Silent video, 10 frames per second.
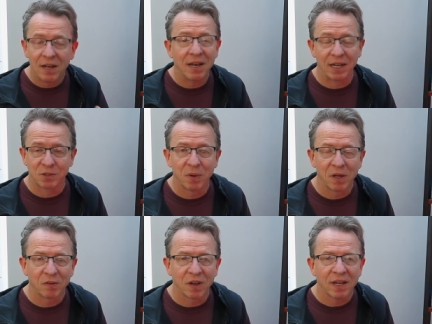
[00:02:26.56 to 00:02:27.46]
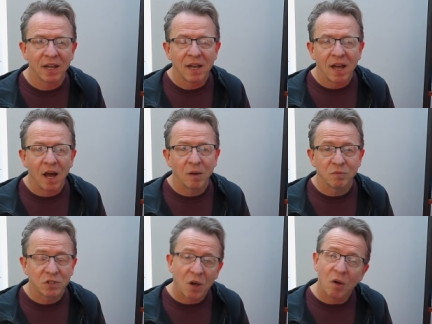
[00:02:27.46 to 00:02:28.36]
Next birthday.
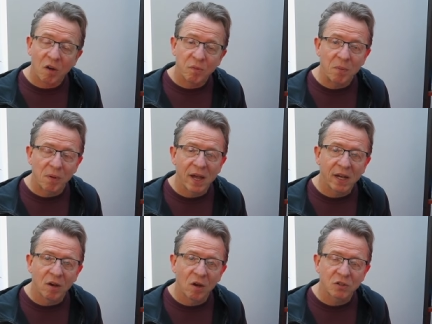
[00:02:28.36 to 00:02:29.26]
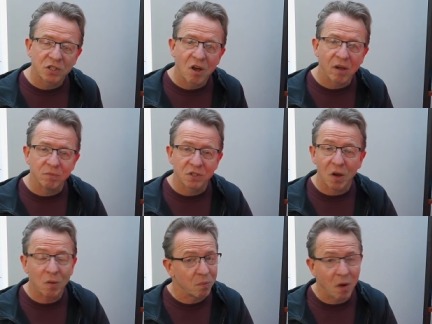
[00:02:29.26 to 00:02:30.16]
Um, so I've been playing a long time.
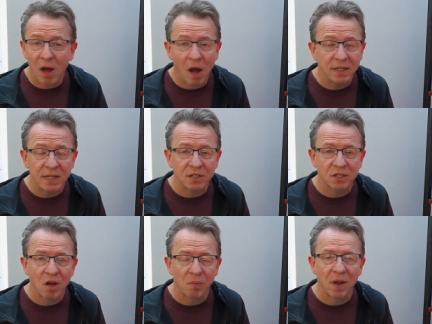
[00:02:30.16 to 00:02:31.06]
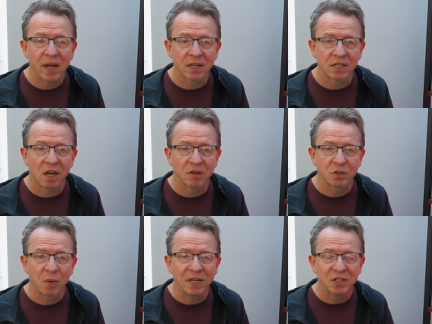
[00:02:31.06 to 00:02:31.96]
So I, I, didn't start playing until I was
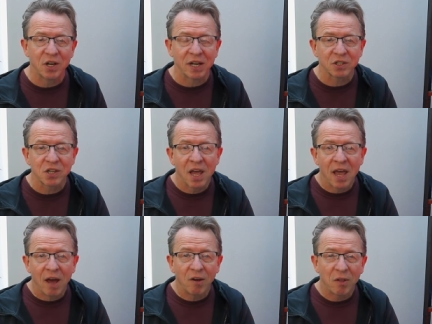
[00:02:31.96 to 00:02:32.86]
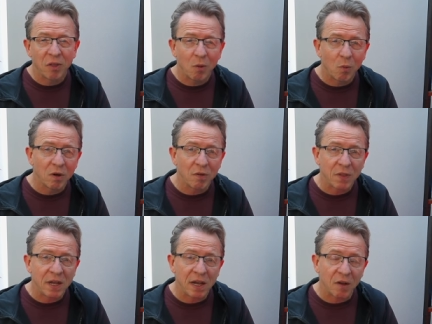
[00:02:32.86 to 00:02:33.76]
26. And I think one of
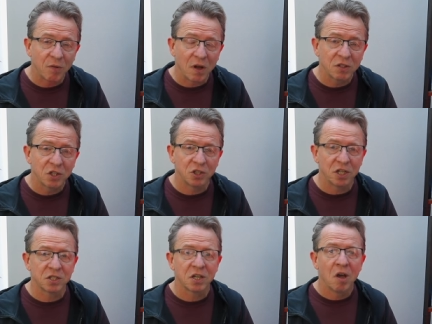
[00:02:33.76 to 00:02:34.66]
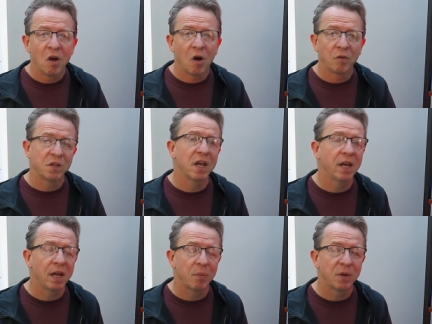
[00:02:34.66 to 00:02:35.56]
the advantages of
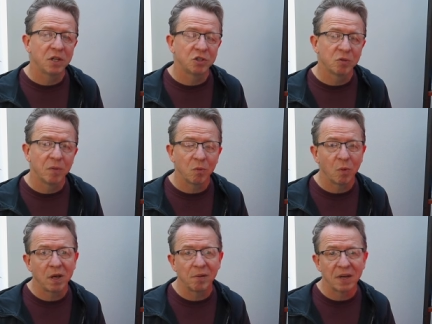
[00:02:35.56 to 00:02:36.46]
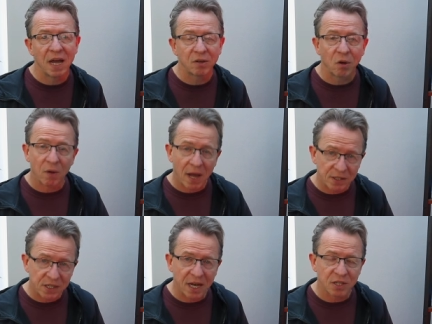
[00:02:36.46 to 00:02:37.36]
taking up an instrument when you're an adult,
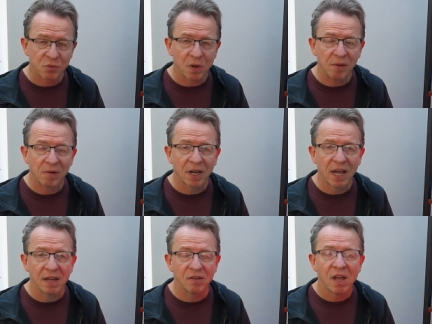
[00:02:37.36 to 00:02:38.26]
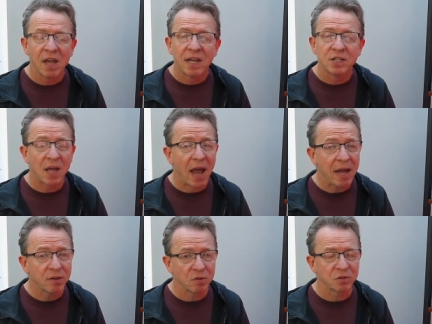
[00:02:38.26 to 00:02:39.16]
as against when you're a kid, is that
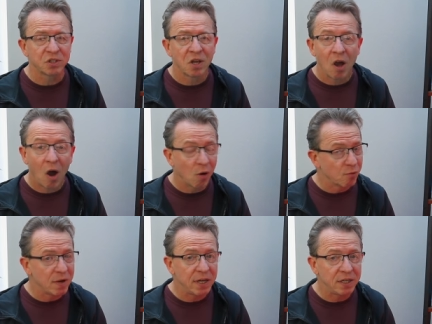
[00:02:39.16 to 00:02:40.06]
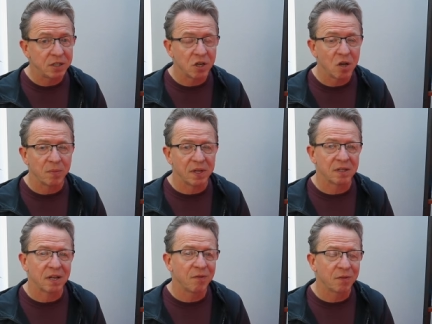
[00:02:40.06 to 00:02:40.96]
adults are really
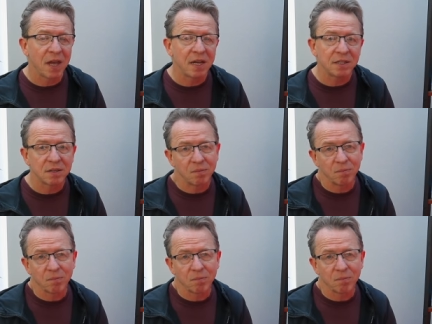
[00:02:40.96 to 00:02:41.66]
determined. If they